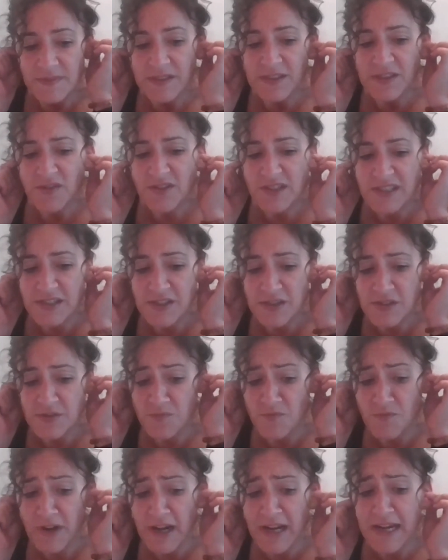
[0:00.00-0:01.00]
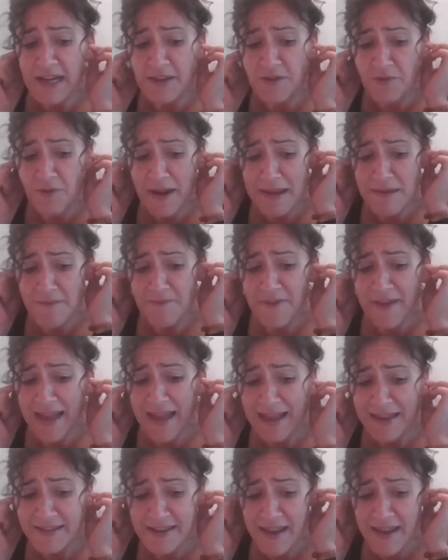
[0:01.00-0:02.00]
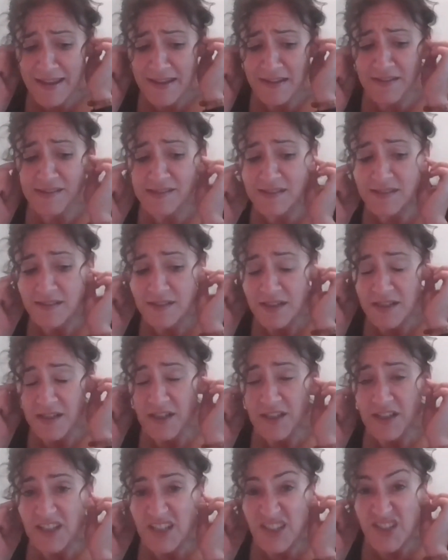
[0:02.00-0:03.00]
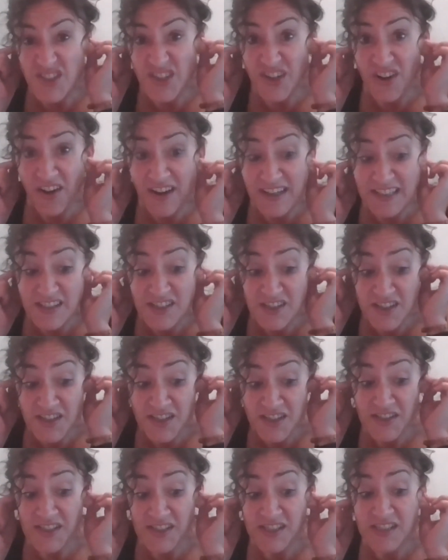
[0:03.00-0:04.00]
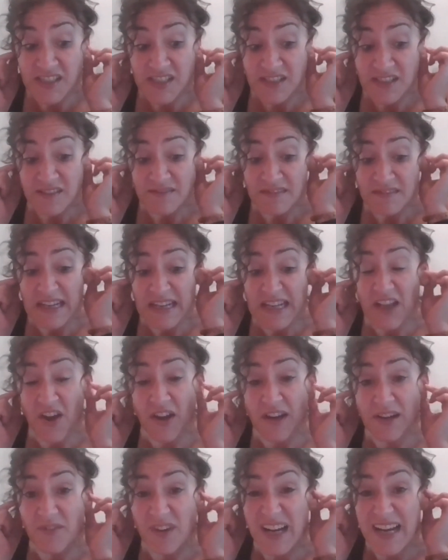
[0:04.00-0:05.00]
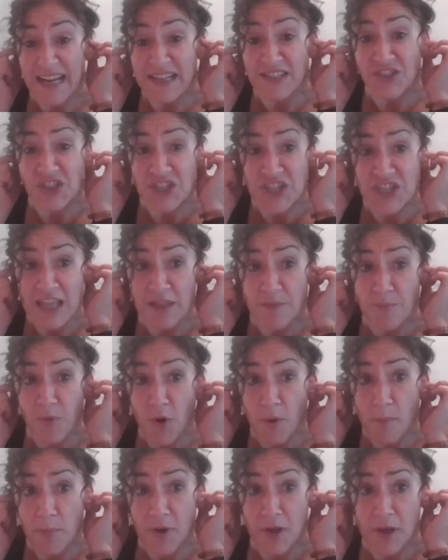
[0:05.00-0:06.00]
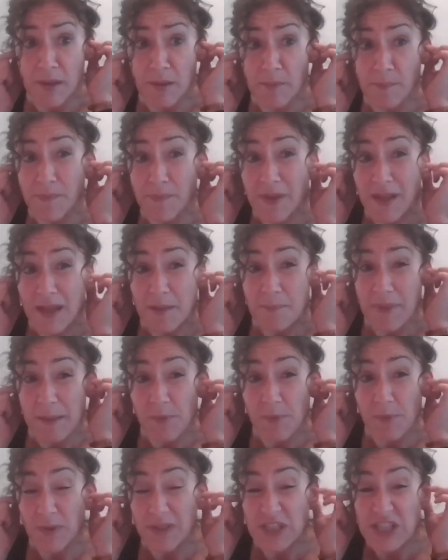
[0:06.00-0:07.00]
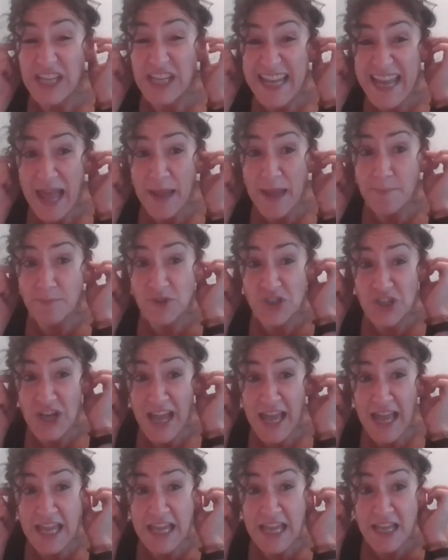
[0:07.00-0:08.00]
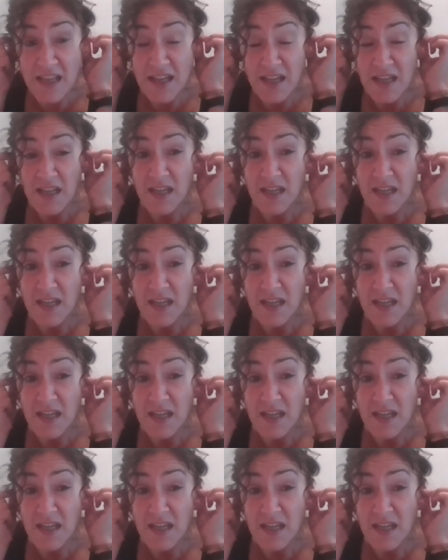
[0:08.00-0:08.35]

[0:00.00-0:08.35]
So this is really great for headaches, tinnitus, any kind of clenched teeth problem, people with TMJ,